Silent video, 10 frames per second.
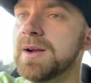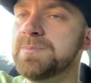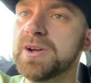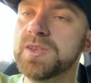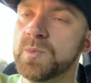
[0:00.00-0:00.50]

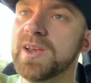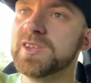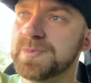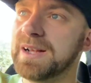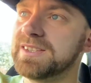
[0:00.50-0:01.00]
putting the
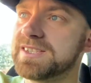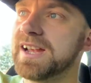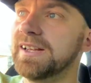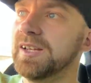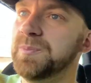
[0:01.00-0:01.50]
wheels back to
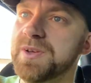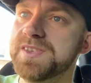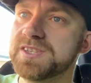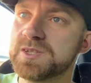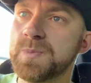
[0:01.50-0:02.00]
standard,
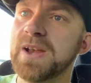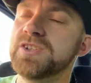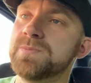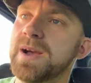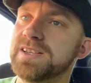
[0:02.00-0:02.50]
putting the
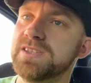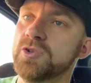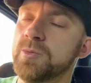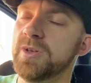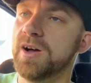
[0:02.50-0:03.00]
suspension back to the
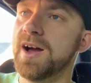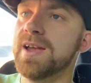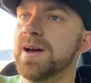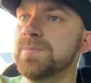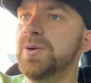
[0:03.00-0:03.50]
normal
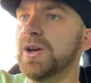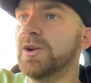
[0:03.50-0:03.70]
height, and putting